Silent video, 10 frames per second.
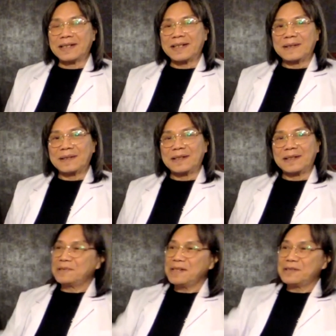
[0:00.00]
The
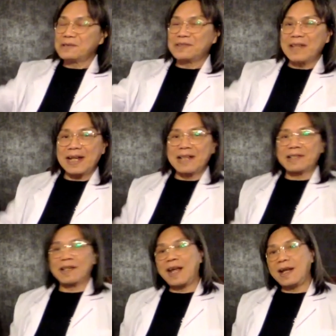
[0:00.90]
old teacher saying it's
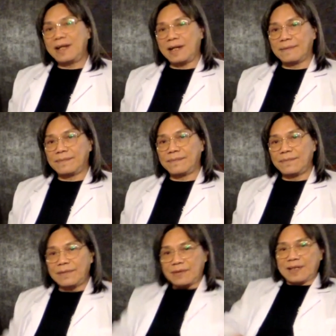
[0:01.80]
an area,
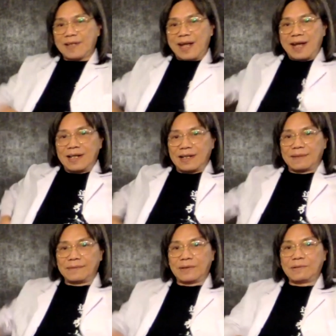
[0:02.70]
so that area,
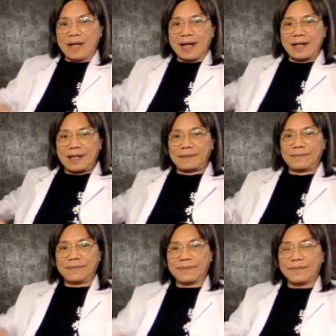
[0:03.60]
lower area.
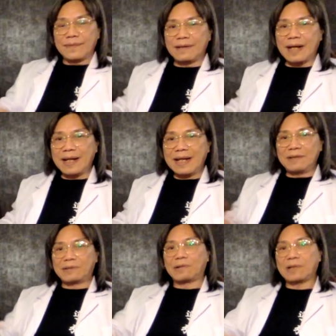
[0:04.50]
Okay, you're
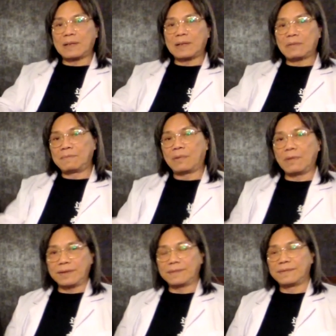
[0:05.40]
talking about 1 point.
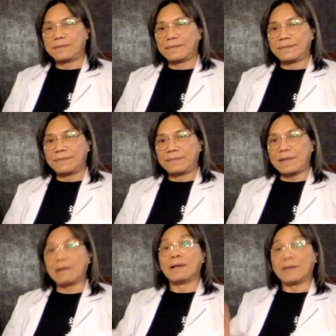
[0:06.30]
Now
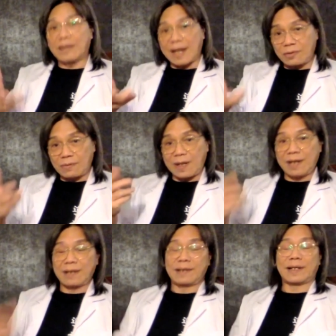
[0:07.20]
that's where
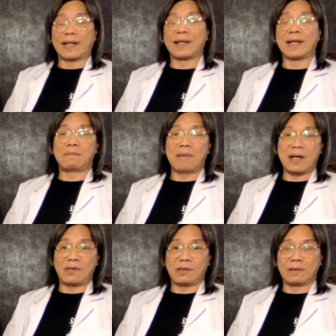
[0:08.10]
another
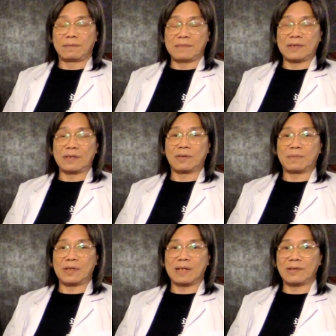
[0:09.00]
major
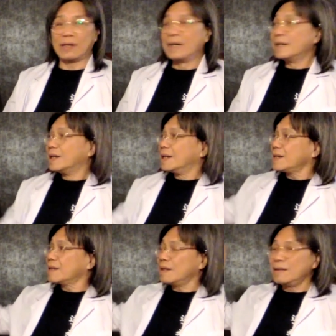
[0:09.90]
misinterpretation. There's
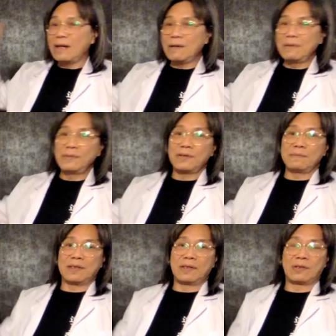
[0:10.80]
a loads of
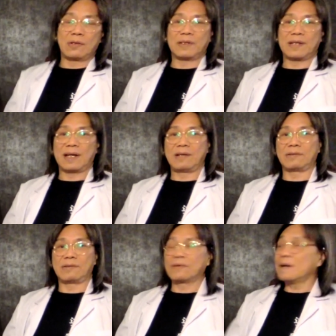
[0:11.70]
misinterpretation.
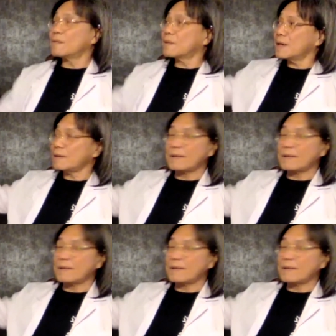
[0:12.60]
So I'm trying to,